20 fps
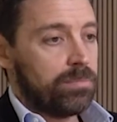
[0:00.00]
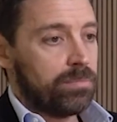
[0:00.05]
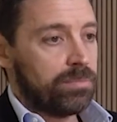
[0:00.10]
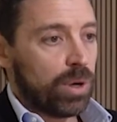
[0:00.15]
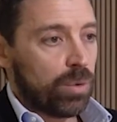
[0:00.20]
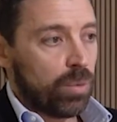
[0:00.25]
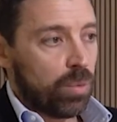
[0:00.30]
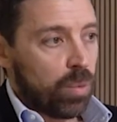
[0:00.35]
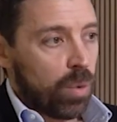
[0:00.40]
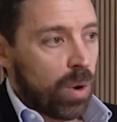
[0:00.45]

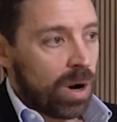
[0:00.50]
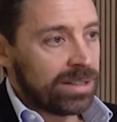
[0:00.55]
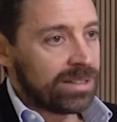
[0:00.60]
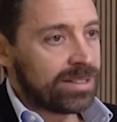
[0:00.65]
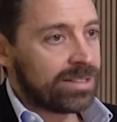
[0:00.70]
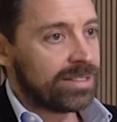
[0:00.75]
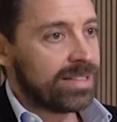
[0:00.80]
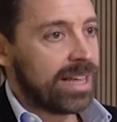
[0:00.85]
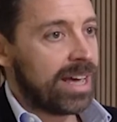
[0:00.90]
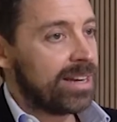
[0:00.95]
But
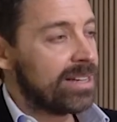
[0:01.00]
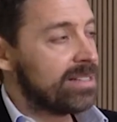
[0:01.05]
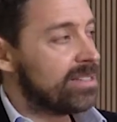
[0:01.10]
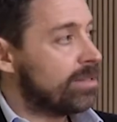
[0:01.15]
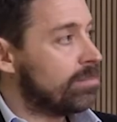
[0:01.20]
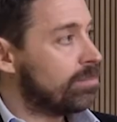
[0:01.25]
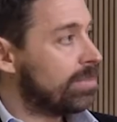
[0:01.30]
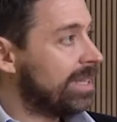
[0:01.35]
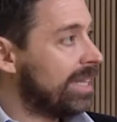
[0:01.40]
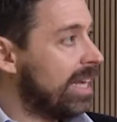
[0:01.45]
once that is
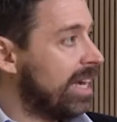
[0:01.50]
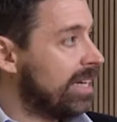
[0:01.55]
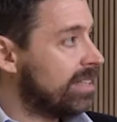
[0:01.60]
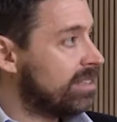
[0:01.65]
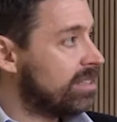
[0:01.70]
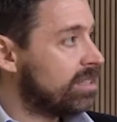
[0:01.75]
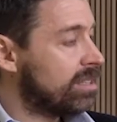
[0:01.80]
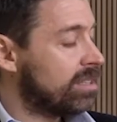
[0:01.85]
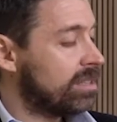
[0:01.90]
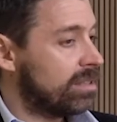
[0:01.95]
in
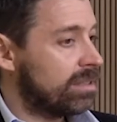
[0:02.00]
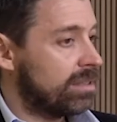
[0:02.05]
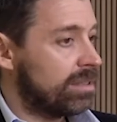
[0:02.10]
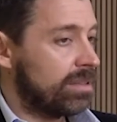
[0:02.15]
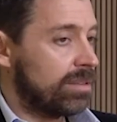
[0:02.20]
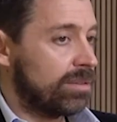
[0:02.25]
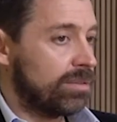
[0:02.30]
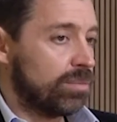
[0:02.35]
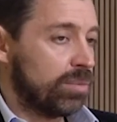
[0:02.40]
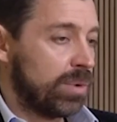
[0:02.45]
place,
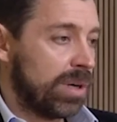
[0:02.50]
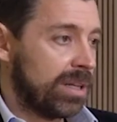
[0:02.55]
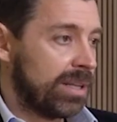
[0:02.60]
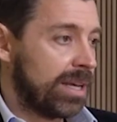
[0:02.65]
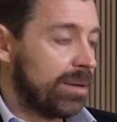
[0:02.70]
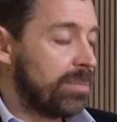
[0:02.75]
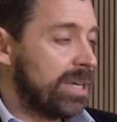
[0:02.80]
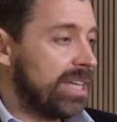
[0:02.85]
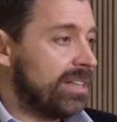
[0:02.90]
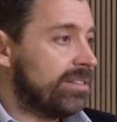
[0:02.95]
well,
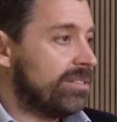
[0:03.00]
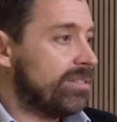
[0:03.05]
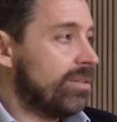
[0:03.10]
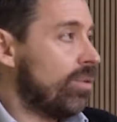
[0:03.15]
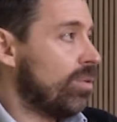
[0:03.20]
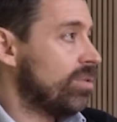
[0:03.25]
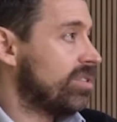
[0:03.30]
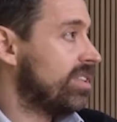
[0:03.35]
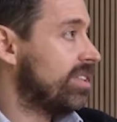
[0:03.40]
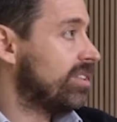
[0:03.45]
that means the
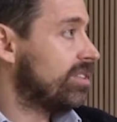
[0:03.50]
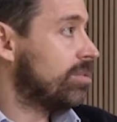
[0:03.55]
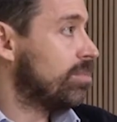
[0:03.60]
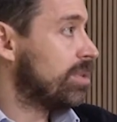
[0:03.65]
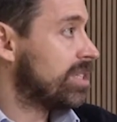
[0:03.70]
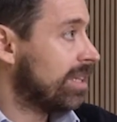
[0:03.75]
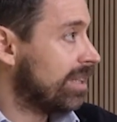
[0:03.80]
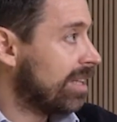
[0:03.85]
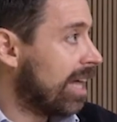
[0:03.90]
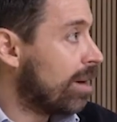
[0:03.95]
whole system
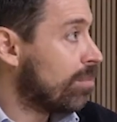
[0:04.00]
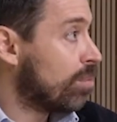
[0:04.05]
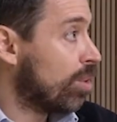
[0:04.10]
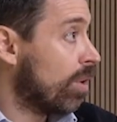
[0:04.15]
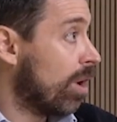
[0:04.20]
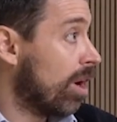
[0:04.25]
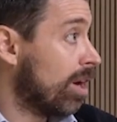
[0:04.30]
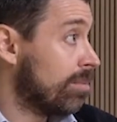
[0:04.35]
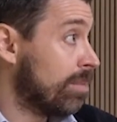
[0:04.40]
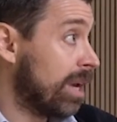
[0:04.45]
is a lot
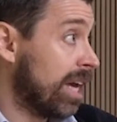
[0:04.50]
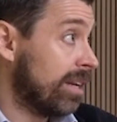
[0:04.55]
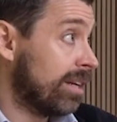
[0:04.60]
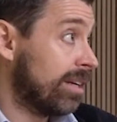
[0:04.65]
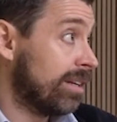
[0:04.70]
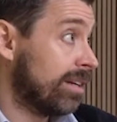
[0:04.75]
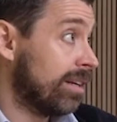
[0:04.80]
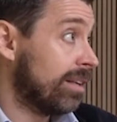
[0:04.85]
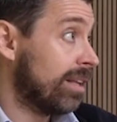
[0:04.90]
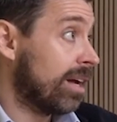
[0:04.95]
more
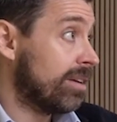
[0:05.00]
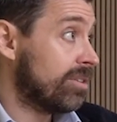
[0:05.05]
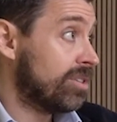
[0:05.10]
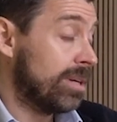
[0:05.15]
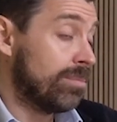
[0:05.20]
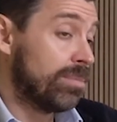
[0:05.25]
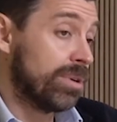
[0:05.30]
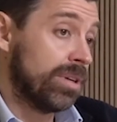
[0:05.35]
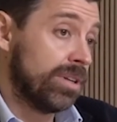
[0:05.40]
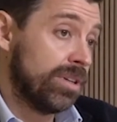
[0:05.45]
automated and a lot
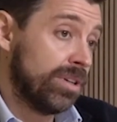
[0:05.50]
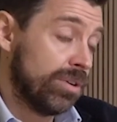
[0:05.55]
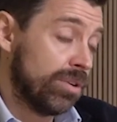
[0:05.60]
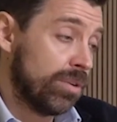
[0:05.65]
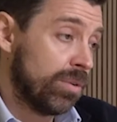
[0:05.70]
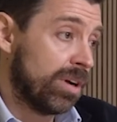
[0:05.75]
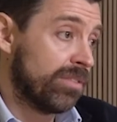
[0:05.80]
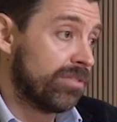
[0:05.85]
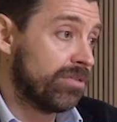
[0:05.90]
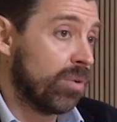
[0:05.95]
cheaper to
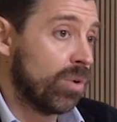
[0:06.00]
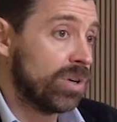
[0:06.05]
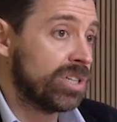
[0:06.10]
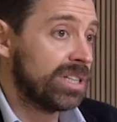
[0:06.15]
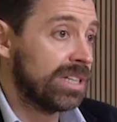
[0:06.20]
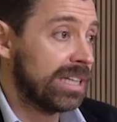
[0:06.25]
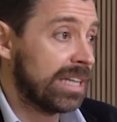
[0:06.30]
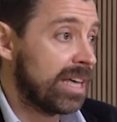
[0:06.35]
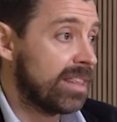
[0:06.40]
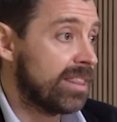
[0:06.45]
do.
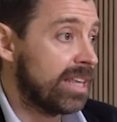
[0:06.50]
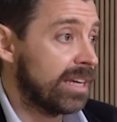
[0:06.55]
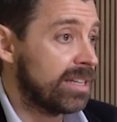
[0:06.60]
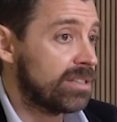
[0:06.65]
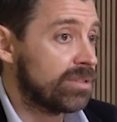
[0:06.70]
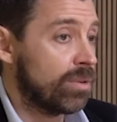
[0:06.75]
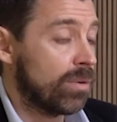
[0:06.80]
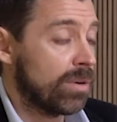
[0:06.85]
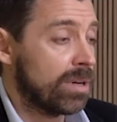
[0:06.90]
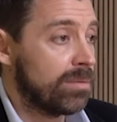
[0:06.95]
Unfortunately, I think
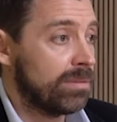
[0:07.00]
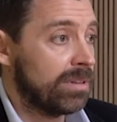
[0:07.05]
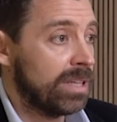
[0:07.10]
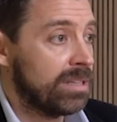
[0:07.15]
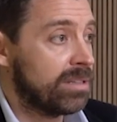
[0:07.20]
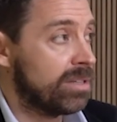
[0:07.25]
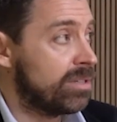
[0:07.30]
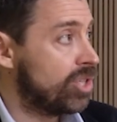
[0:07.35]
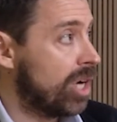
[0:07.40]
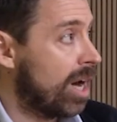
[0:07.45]
it's going to
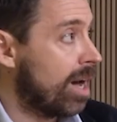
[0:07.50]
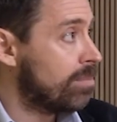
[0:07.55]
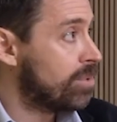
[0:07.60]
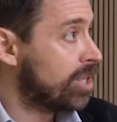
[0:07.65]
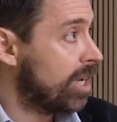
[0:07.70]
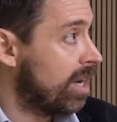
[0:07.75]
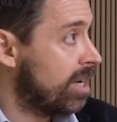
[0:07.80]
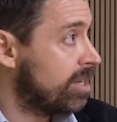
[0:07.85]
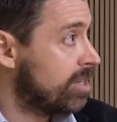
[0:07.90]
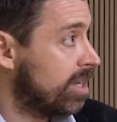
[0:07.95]
lead to job
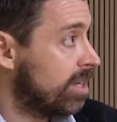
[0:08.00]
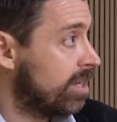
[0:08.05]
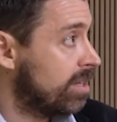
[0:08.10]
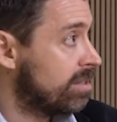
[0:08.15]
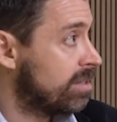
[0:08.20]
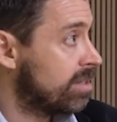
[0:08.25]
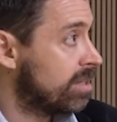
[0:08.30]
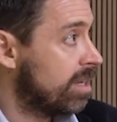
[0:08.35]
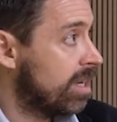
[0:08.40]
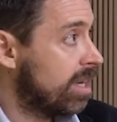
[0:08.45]

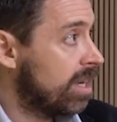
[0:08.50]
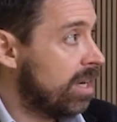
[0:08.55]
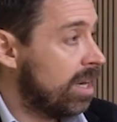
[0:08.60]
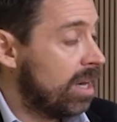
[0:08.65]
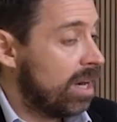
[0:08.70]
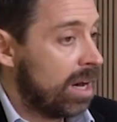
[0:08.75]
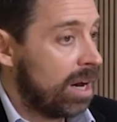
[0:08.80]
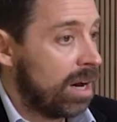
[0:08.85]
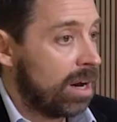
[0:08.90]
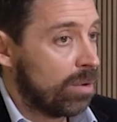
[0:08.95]
changes,
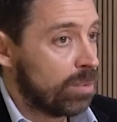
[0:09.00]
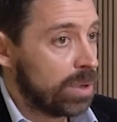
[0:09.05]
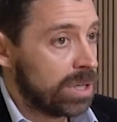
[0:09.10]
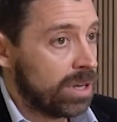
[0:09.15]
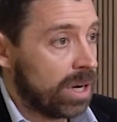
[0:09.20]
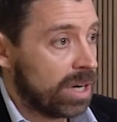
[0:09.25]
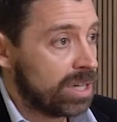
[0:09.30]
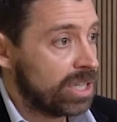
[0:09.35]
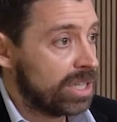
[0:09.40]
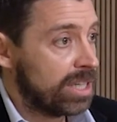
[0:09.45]

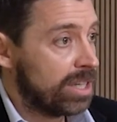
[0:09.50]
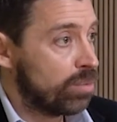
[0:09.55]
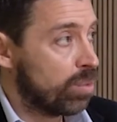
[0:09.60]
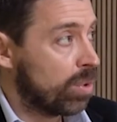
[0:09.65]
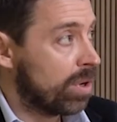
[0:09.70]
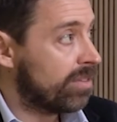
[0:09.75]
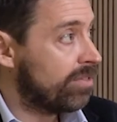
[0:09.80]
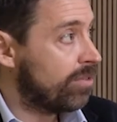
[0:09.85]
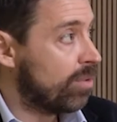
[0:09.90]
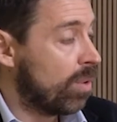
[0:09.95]
reduction in
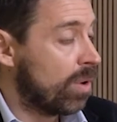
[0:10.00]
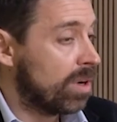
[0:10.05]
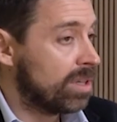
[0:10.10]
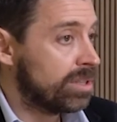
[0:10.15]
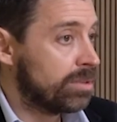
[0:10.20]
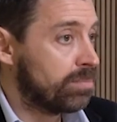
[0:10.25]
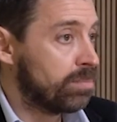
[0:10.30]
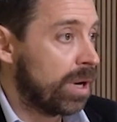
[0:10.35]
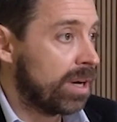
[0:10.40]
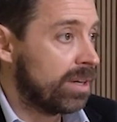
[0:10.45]

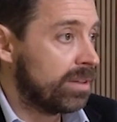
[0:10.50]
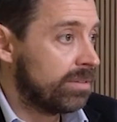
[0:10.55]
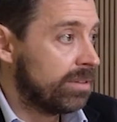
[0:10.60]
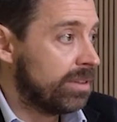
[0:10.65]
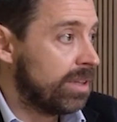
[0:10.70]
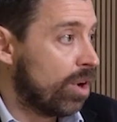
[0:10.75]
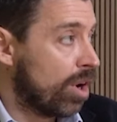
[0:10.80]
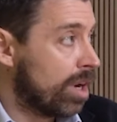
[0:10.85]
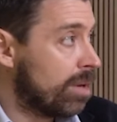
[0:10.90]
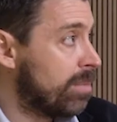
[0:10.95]
workforce, but
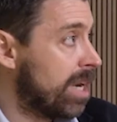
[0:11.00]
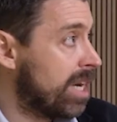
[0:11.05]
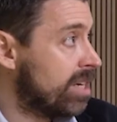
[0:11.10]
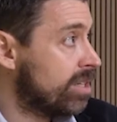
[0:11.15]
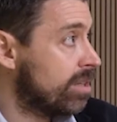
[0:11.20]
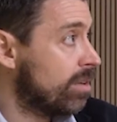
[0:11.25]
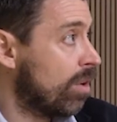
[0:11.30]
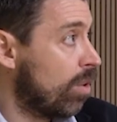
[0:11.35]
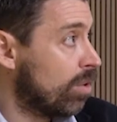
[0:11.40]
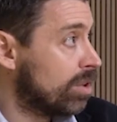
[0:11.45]
the
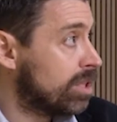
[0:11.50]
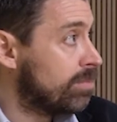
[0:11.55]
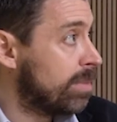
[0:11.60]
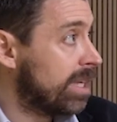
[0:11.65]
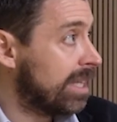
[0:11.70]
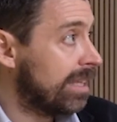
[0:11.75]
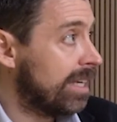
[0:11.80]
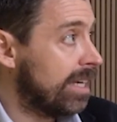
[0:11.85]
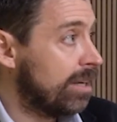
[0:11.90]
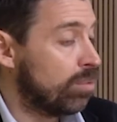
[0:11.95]
automation
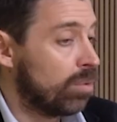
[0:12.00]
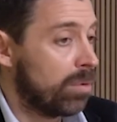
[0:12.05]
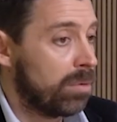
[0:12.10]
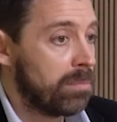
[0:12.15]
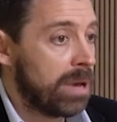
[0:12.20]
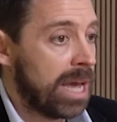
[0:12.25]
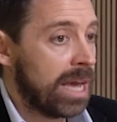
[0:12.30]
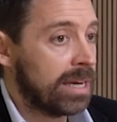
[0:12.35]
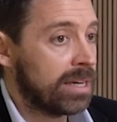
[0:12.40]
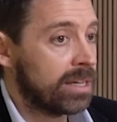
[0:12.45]
ultimately will
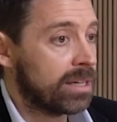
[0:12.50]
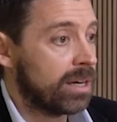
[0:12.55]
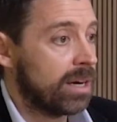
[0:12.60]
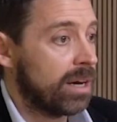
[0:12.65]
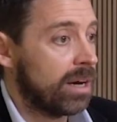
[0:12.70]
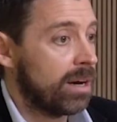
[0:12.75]
make